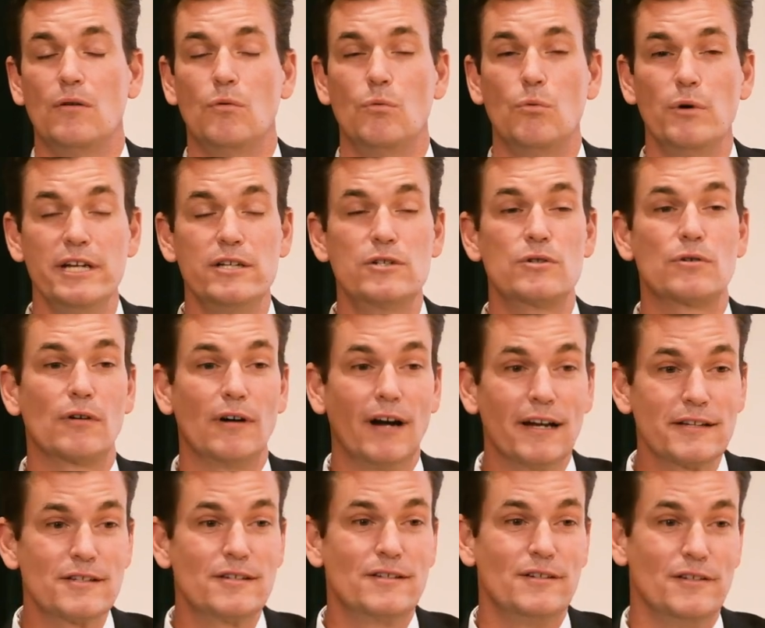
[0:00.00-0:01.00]
We
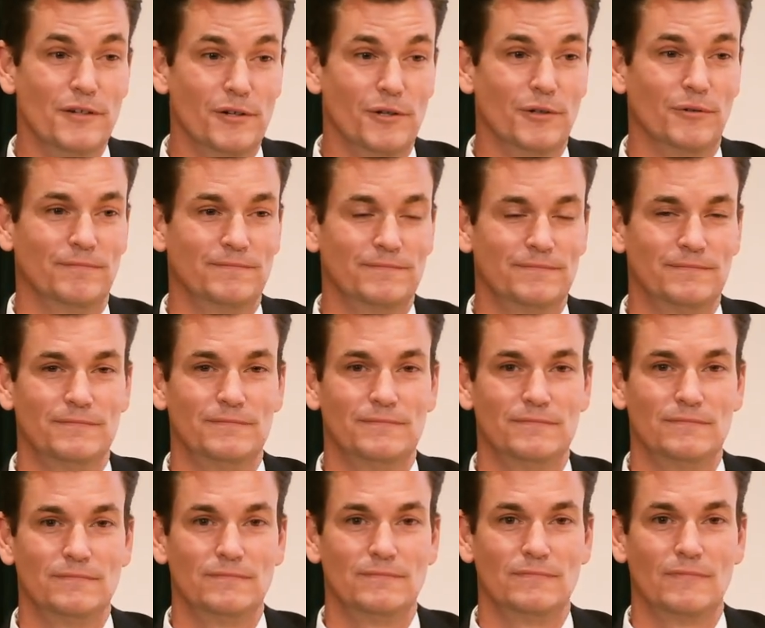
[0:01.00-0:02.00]
trust you.
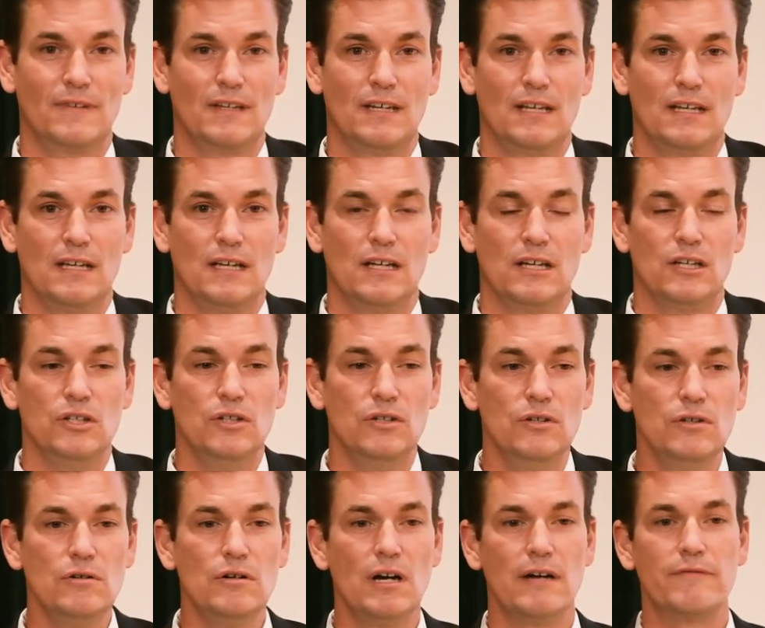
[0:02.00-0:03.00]

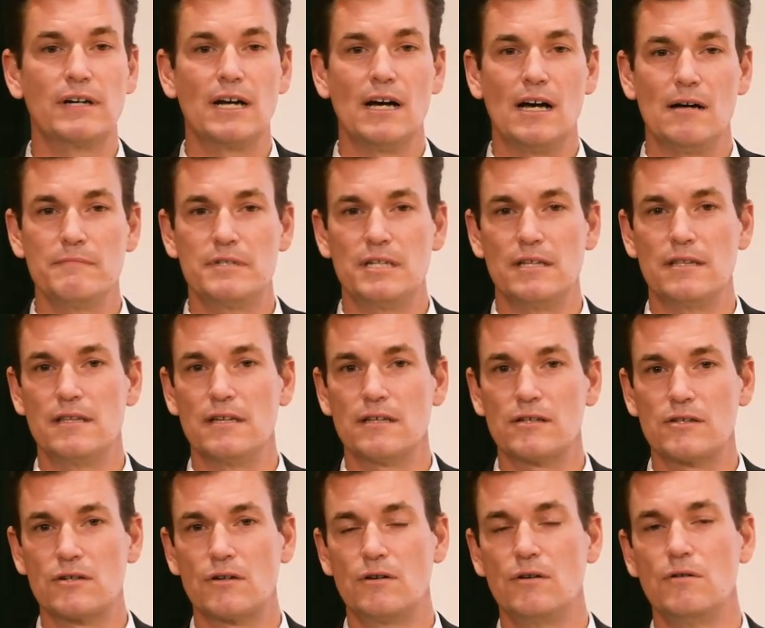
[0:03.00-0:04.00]
You have come to
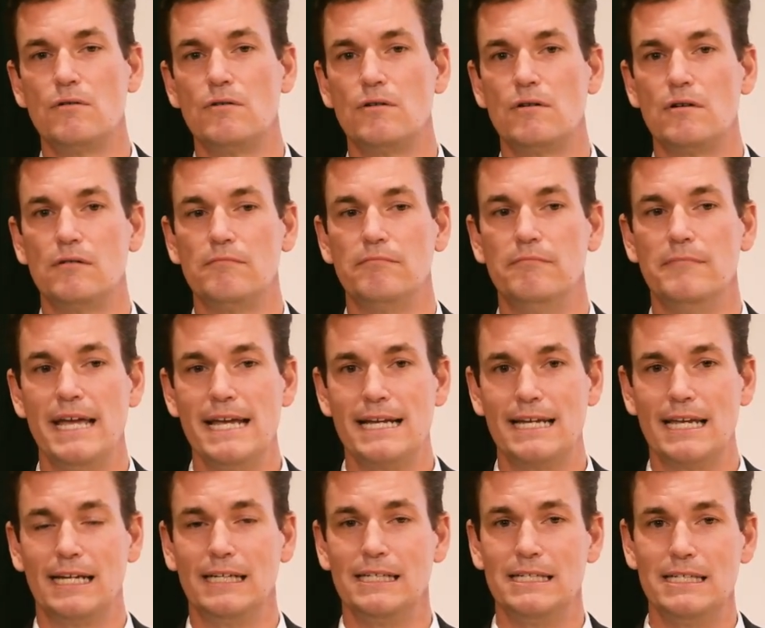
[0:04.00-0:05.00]
this school
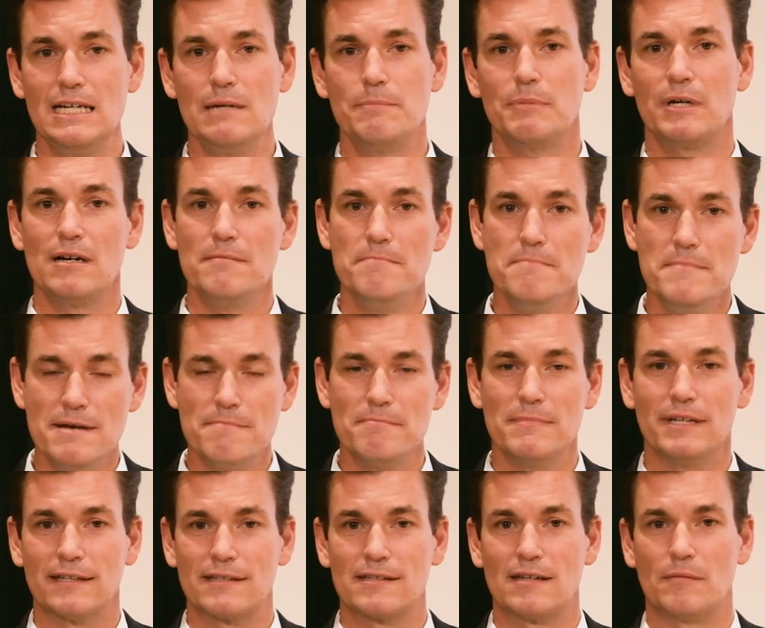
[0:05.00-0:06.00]
making deep
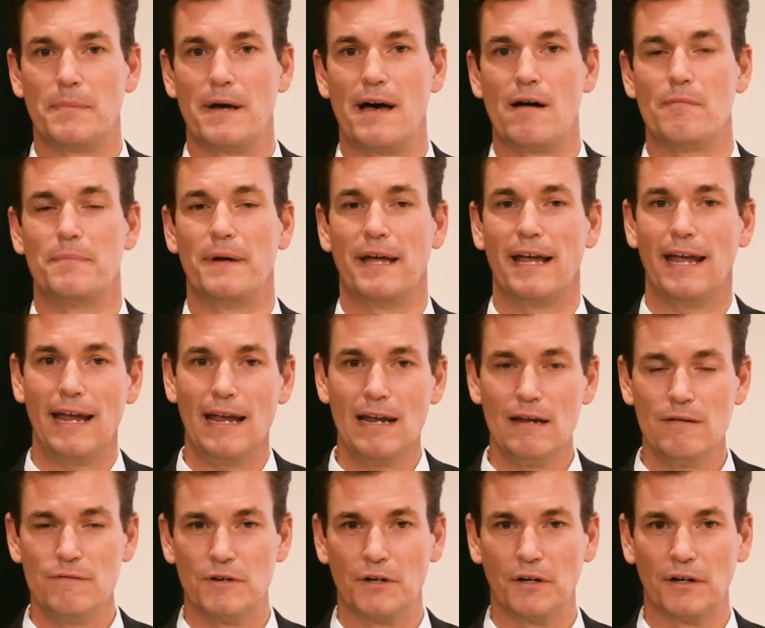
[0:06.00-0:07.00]
commitments about
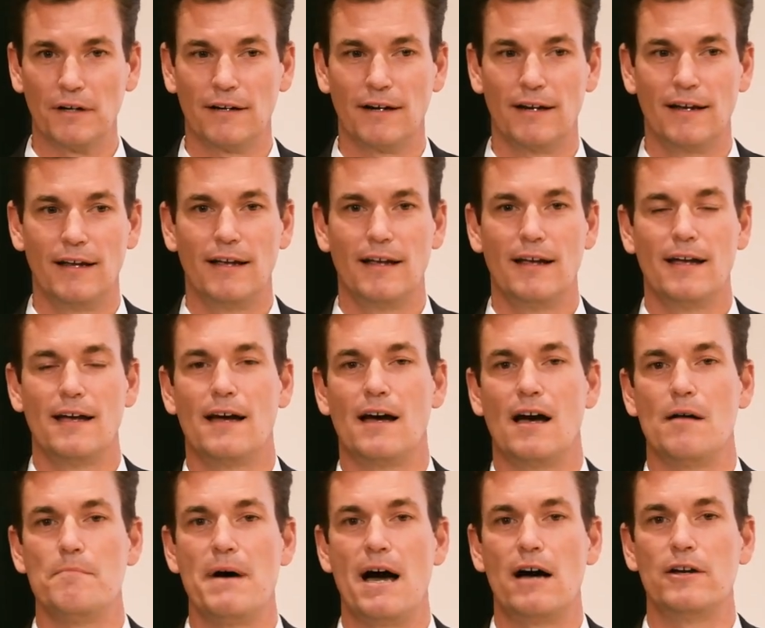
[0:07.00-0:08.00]
behavior,
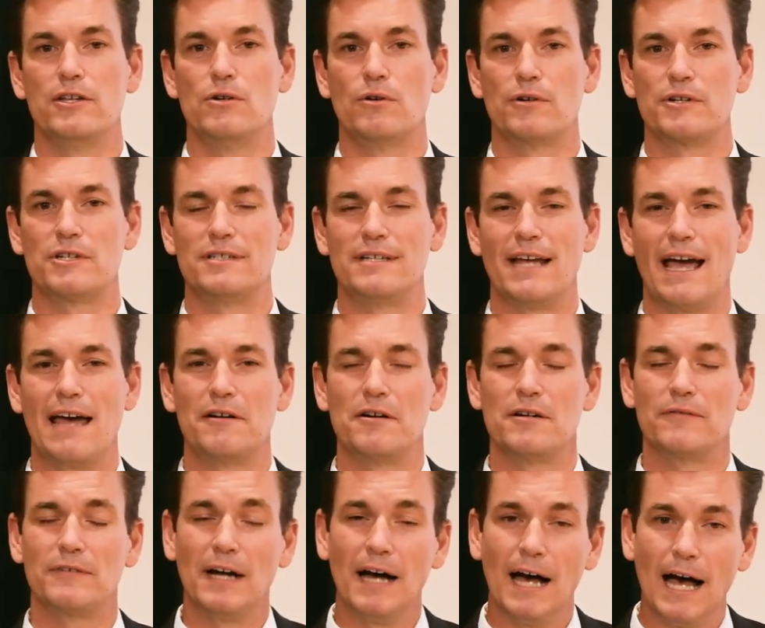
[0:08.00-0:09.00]
about your standard
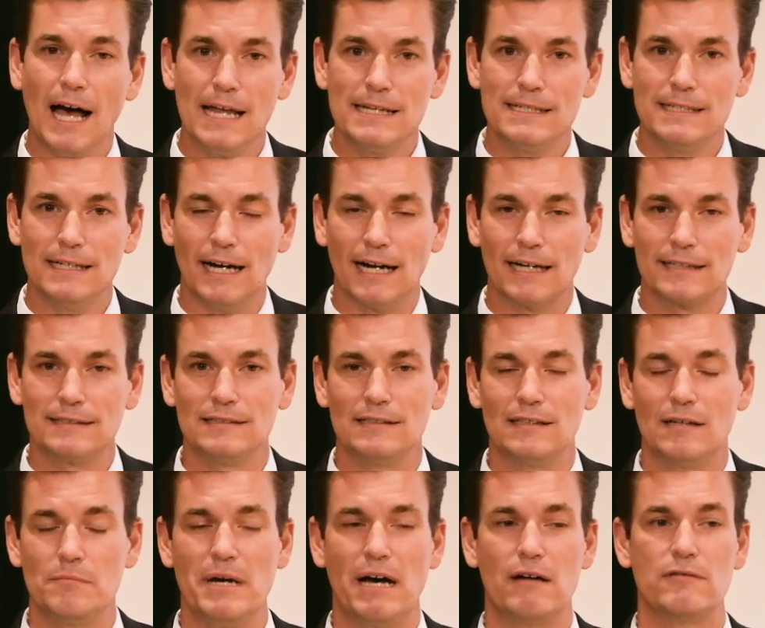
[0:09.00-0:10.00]
of conduct,
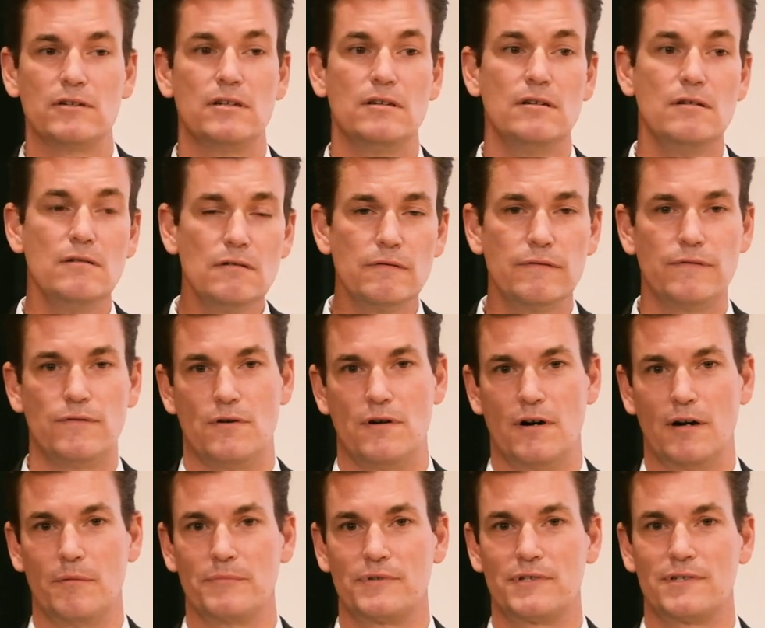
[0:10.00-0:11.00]
about
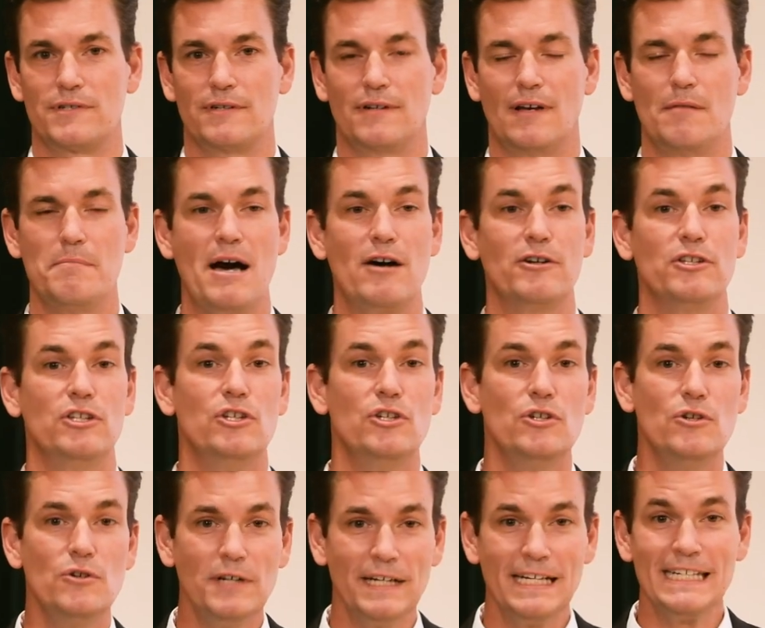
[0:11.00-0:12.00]
uniforms, about
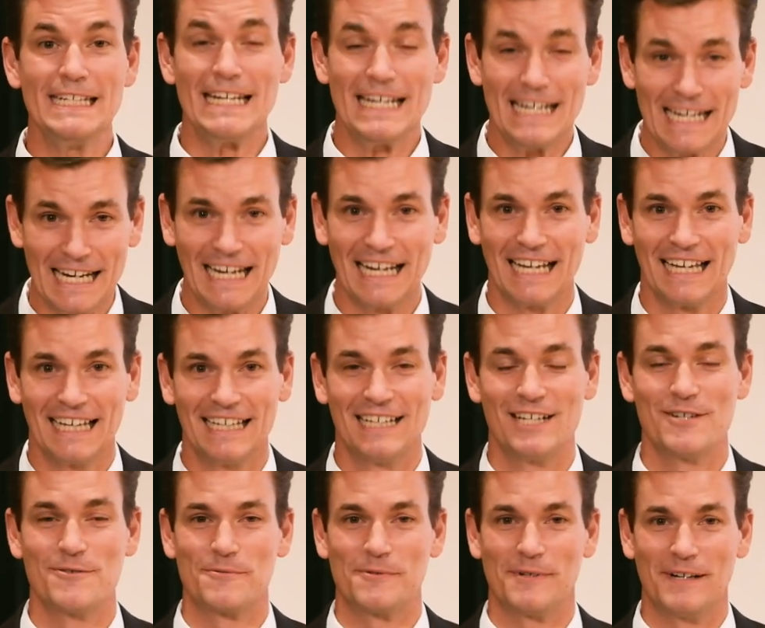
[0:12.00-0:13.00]
unity,
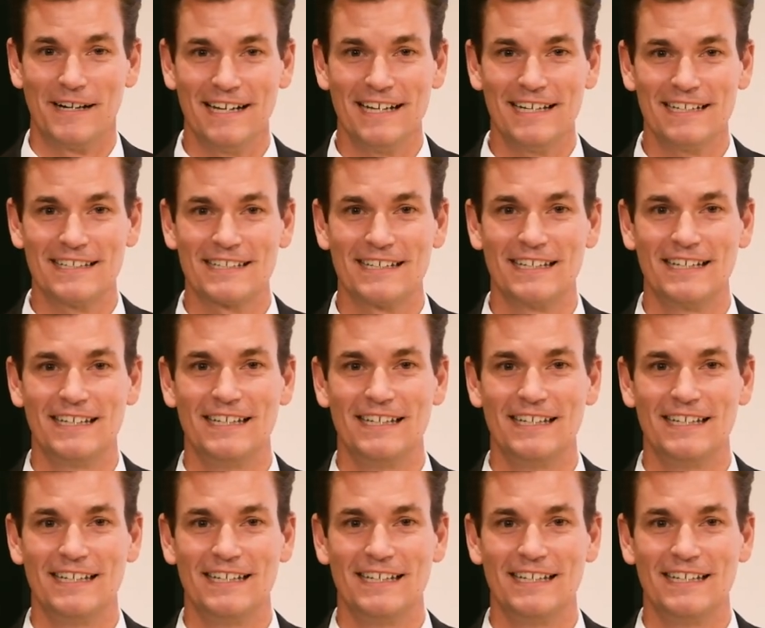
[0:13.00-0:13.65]
right?